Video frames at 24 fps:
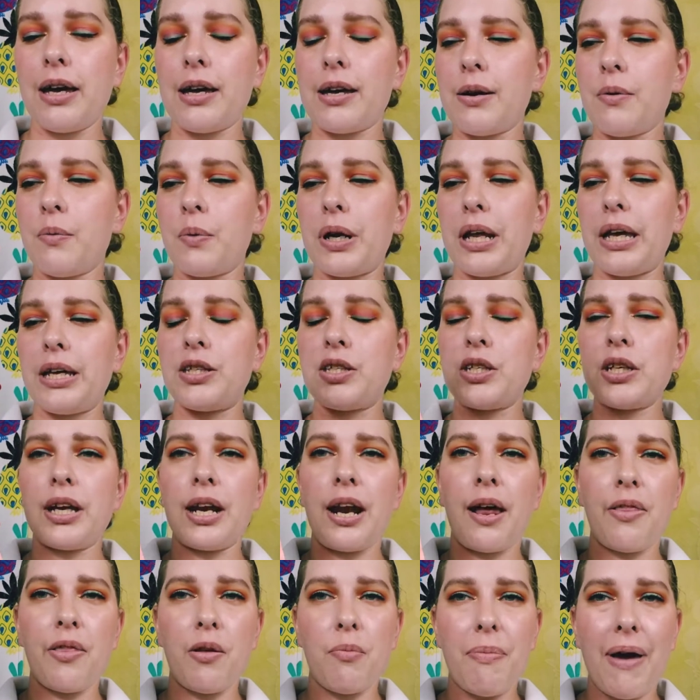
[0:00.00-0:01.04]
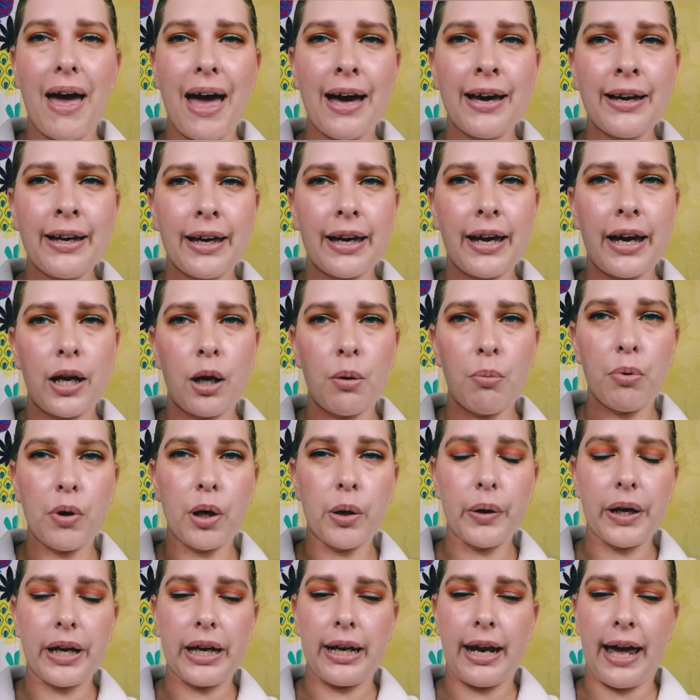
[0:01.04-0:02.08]
When I took it out of the bag, it kind of
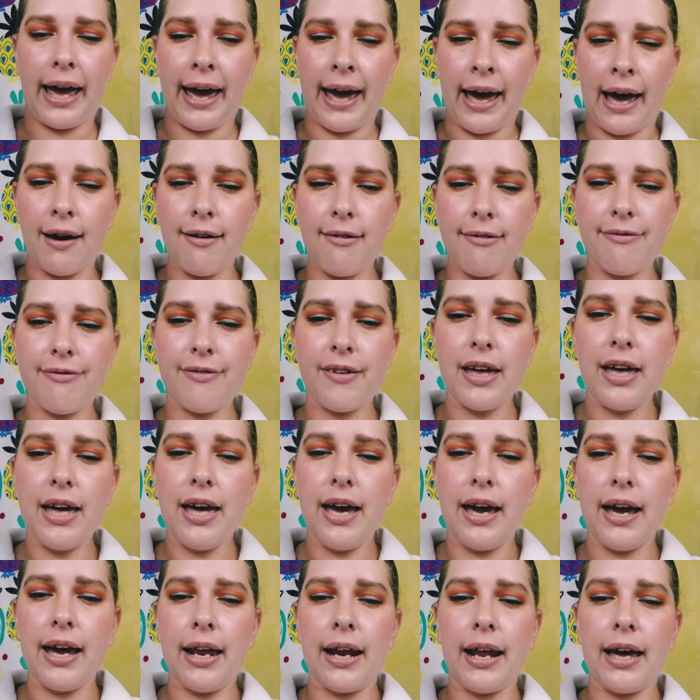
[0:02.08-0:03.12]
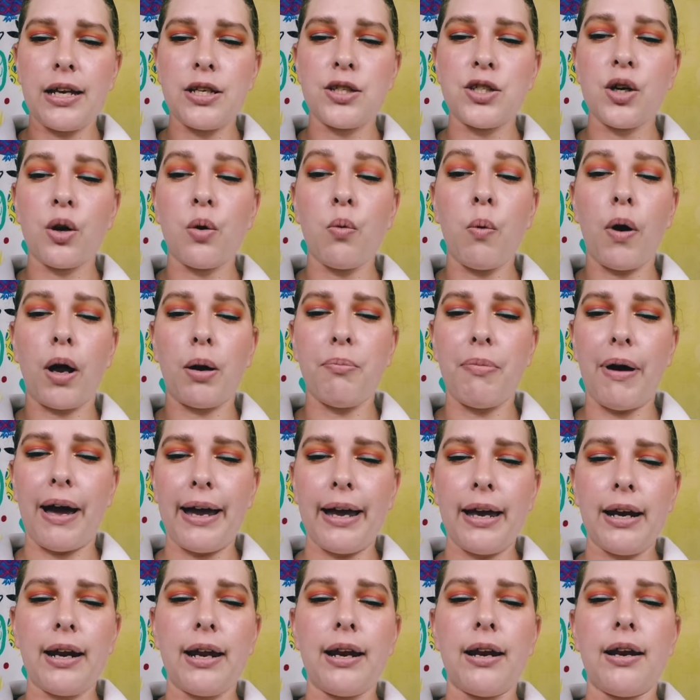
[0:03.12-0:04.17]
broke in half and I took one
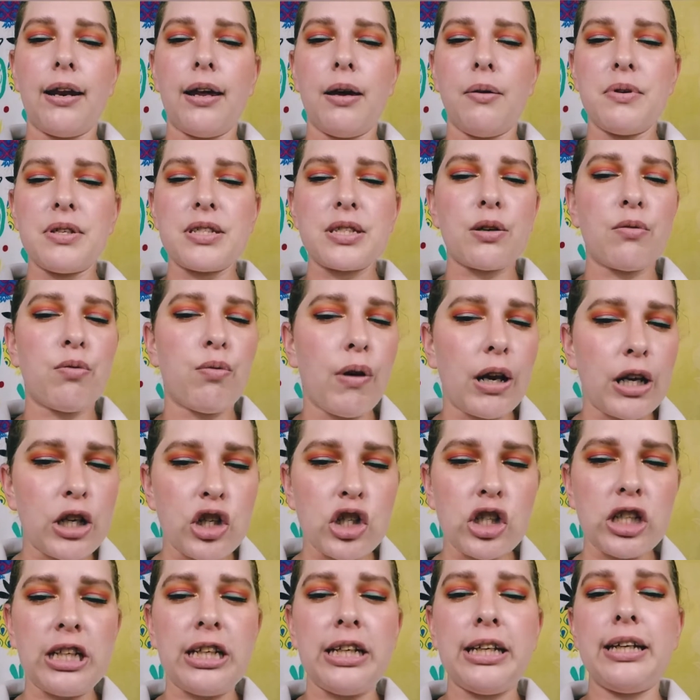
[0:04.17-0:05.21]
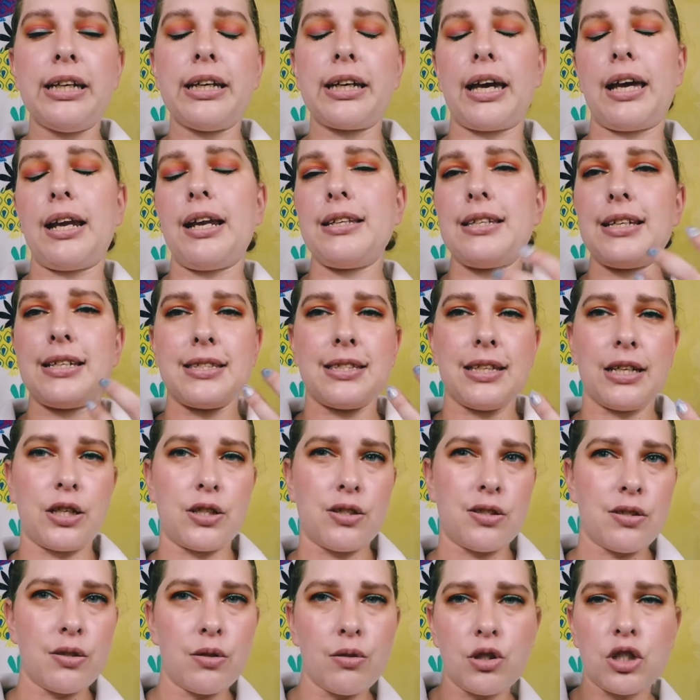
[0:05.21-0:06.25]
bite and it was crunchy. It kind of tastes like
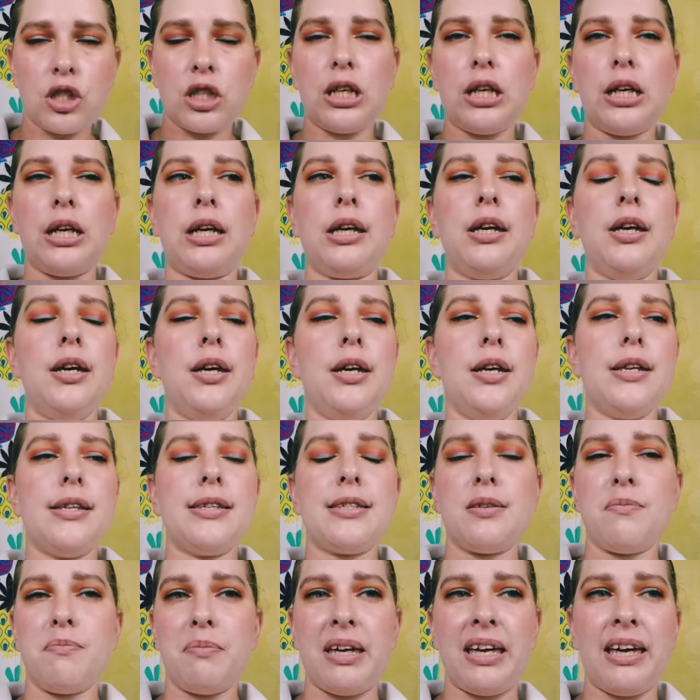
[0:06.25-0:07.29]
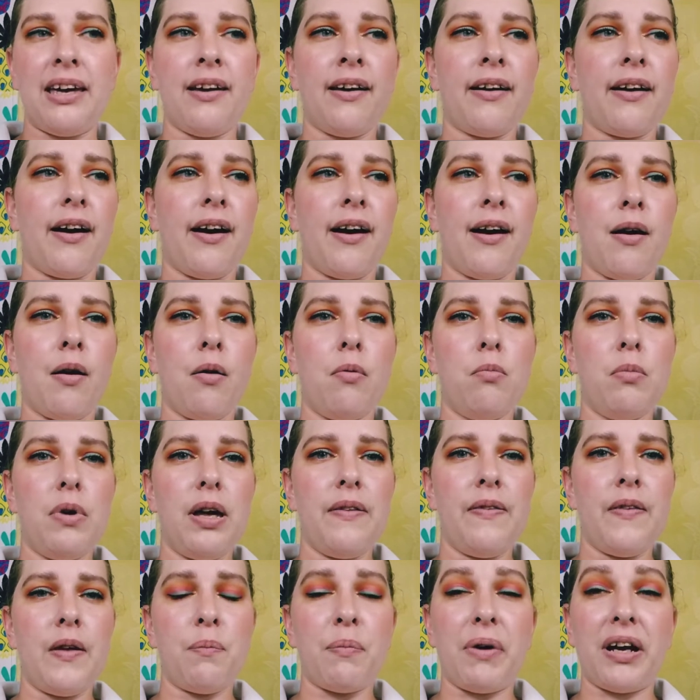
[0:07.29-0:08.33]
sushi to me. And
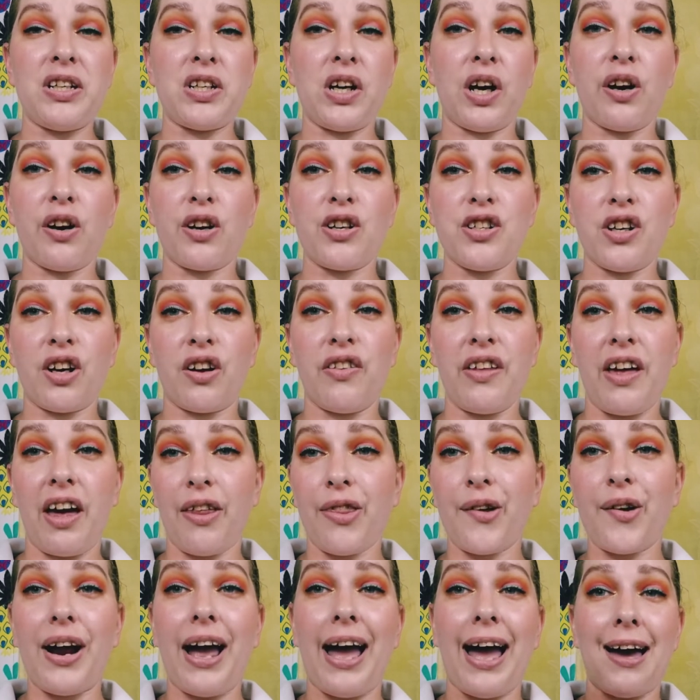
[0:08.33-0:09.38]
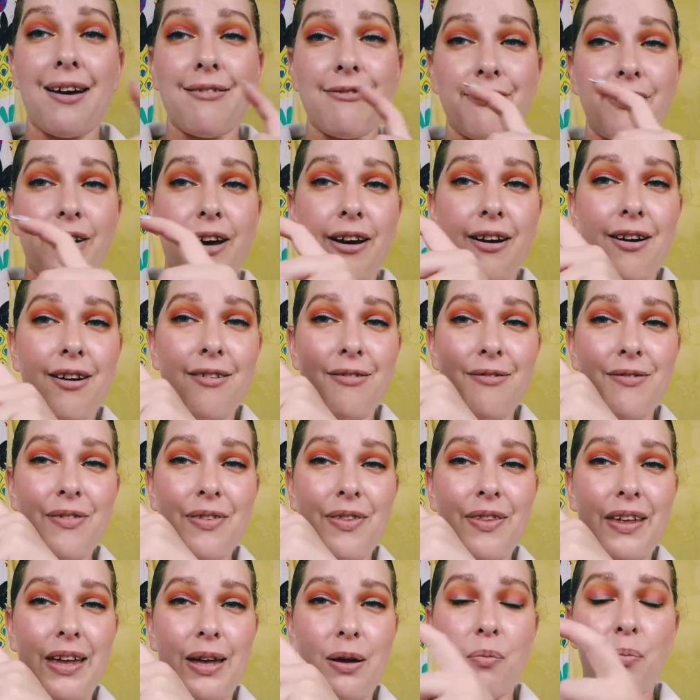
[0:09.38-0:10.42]
then my daughter took the other half of
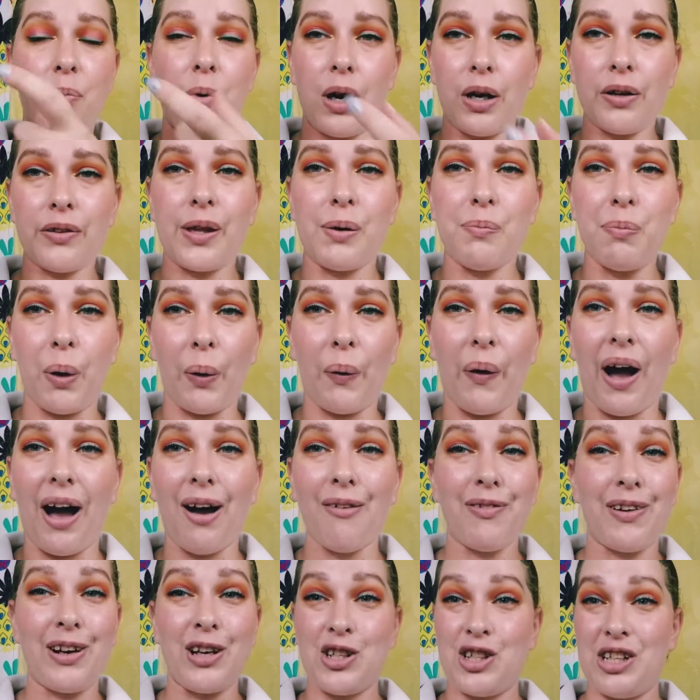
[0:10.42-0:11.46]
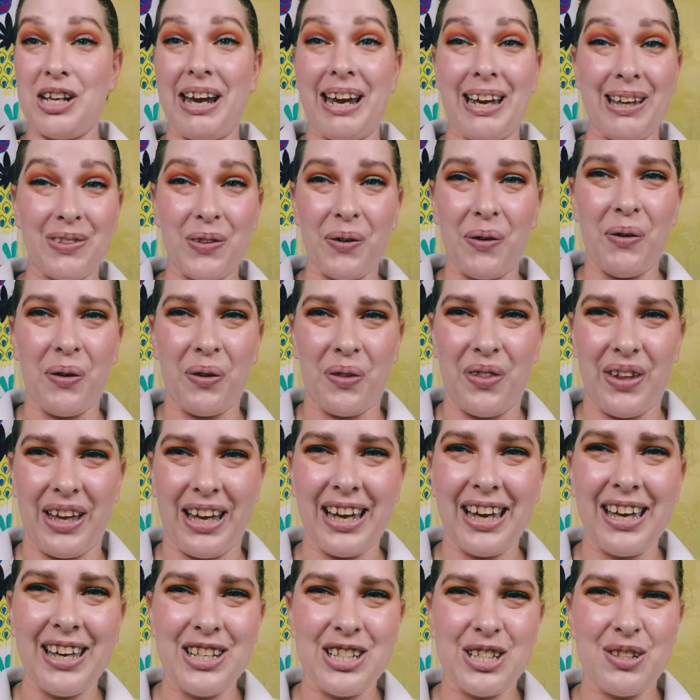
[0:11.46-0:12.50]
the part that broke off and she ate the whole
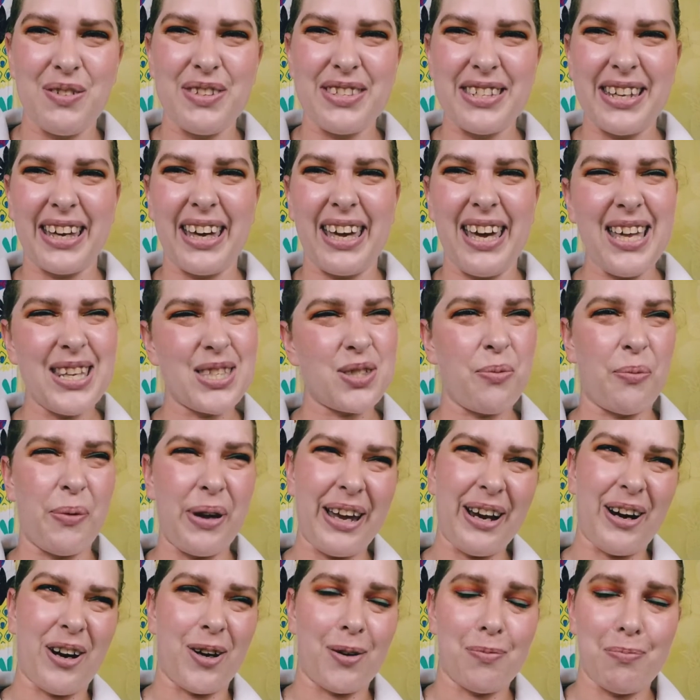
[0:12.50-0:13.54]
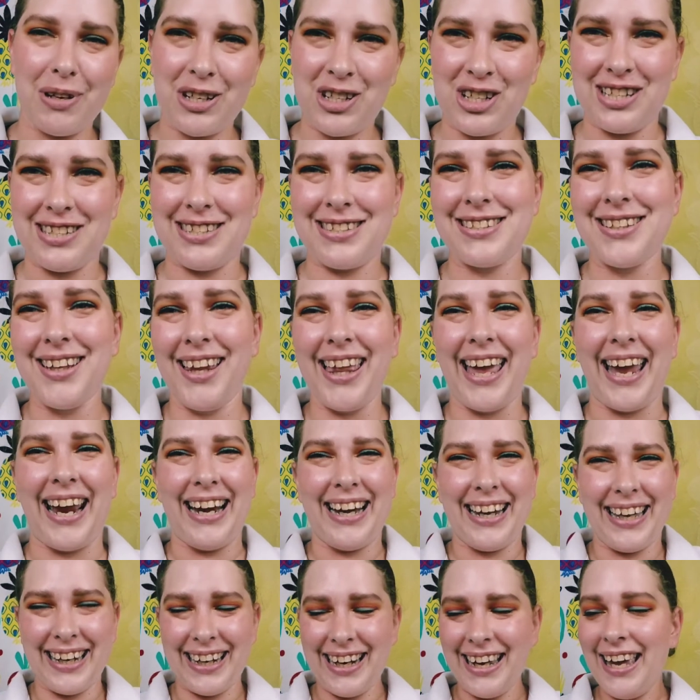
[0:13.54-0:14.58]
thing and she was like, it's weird, but she still ate
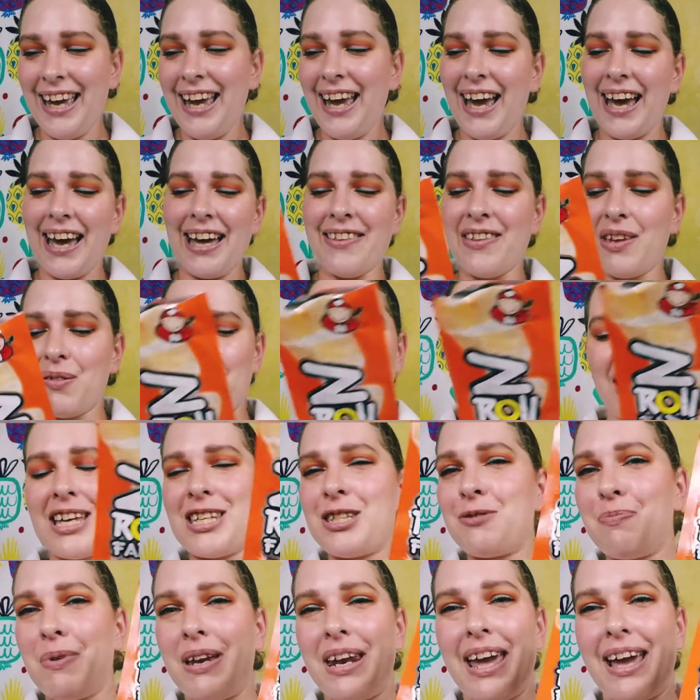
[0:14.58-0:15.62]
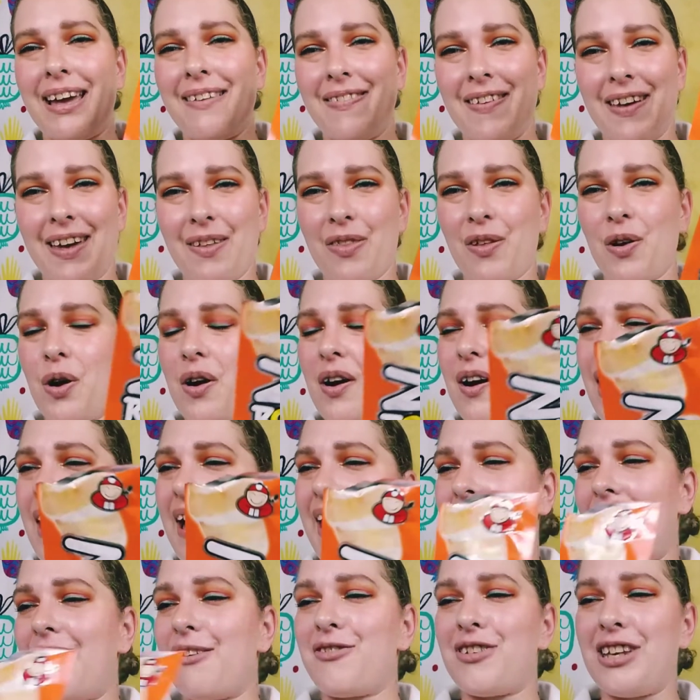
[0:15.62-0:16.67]
it. And then my husband ate the other
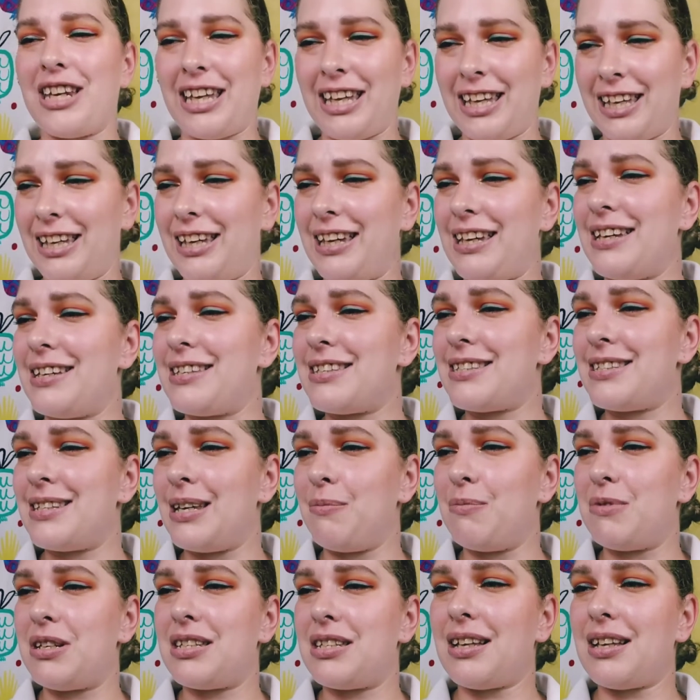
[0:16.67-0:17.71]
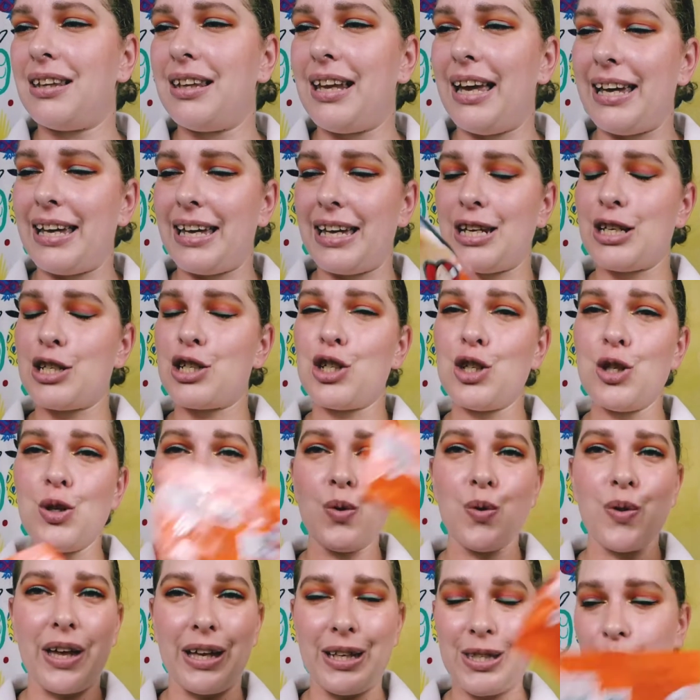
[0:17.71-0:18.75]
half and he seemed like it too.
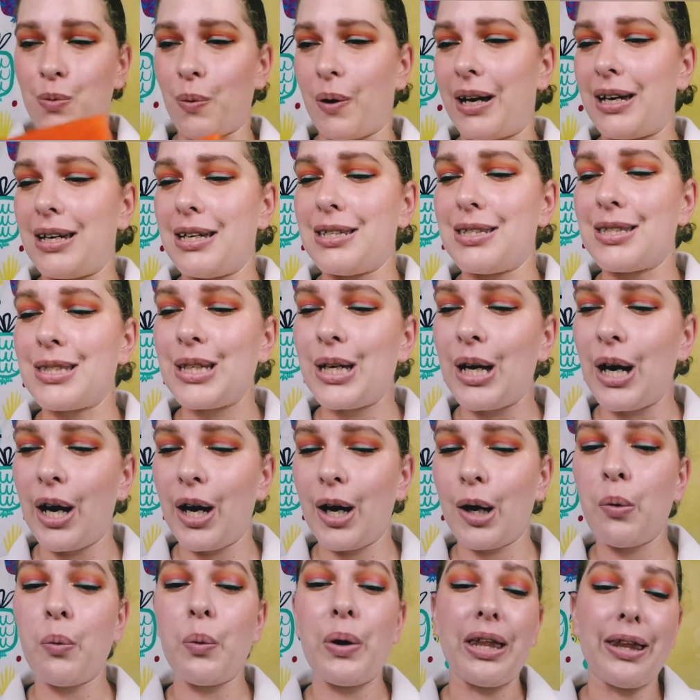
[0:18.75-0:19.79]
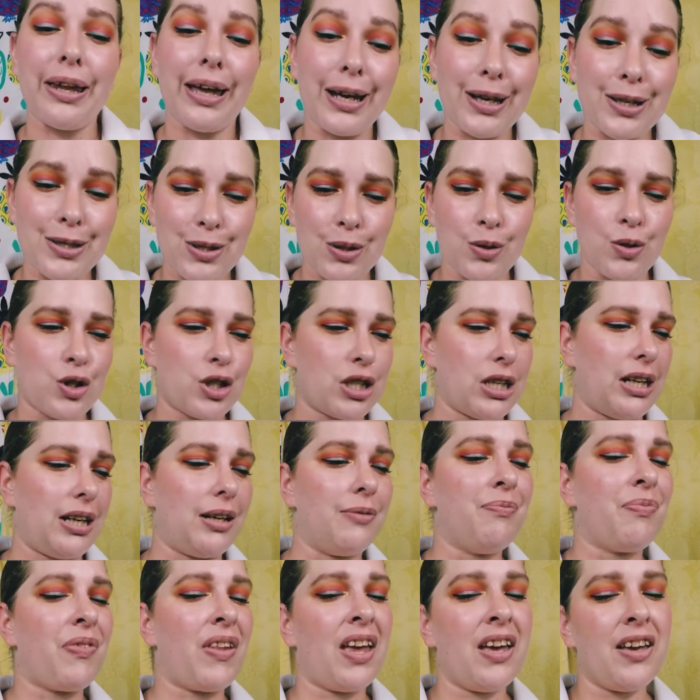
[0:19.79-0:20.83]
That's why it's gone. We like sushi.
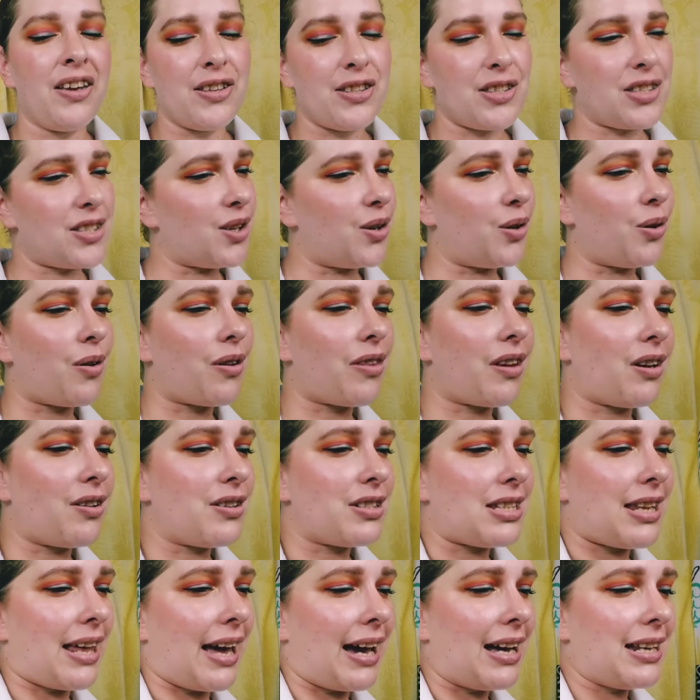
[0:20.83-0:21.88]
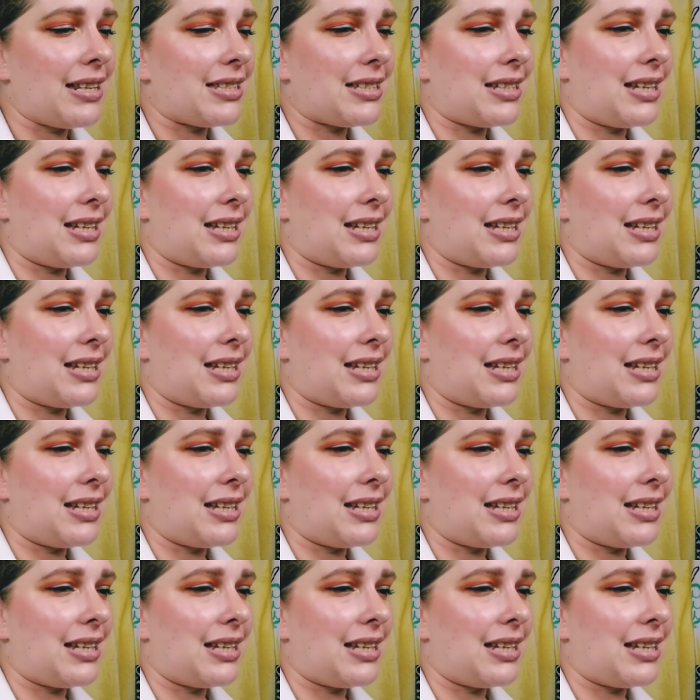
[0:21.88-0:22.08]
So there's that.